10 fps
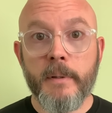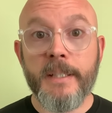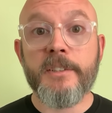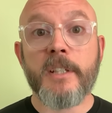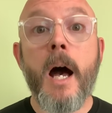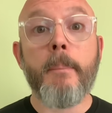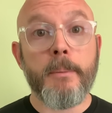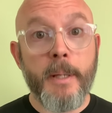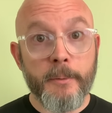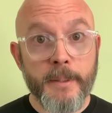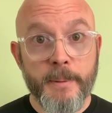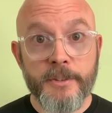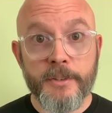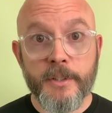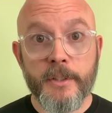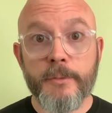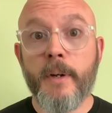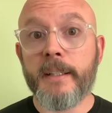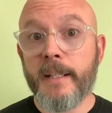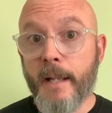These complementary businesses
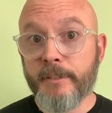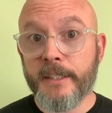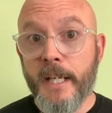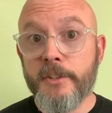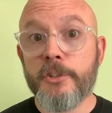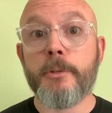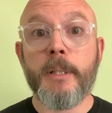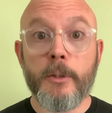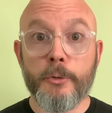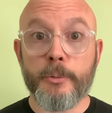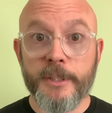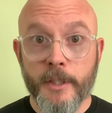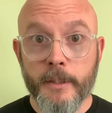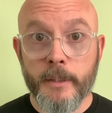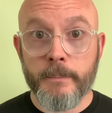find it advantageous to be close to each other.